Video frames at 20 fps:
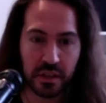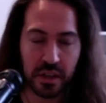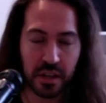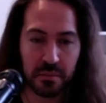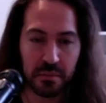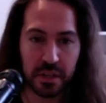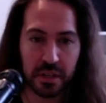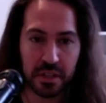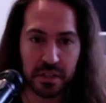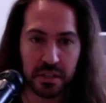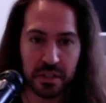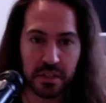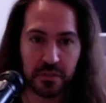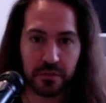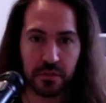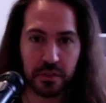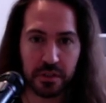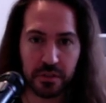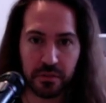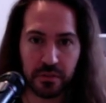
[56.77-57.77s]
can be
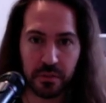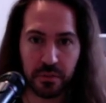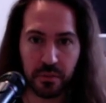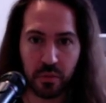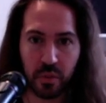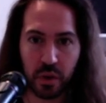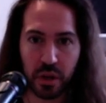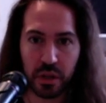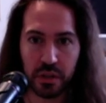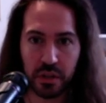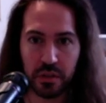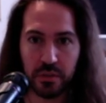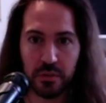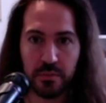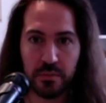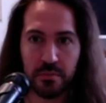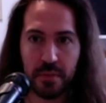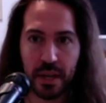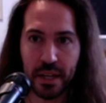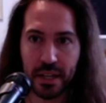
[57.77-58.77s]
different from what you
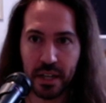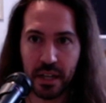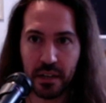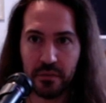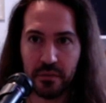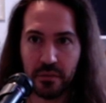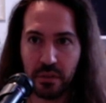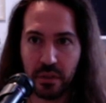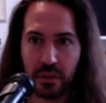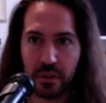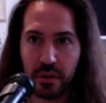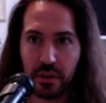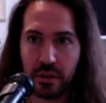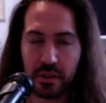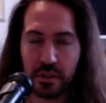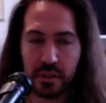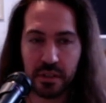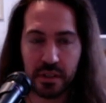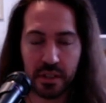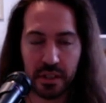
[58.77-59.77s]
may have
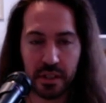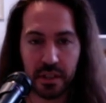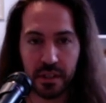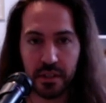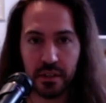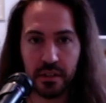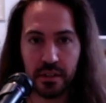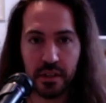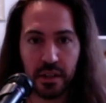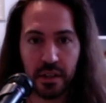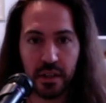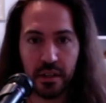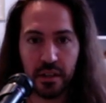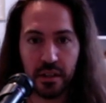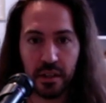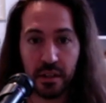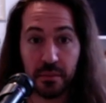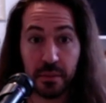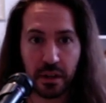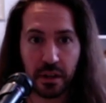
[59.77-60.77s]
learned in
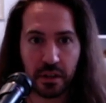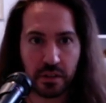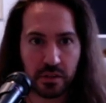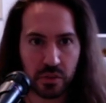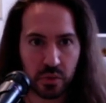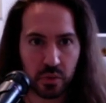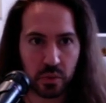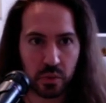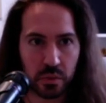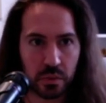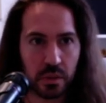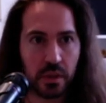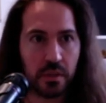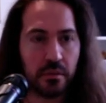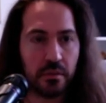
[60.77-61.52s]
an American school,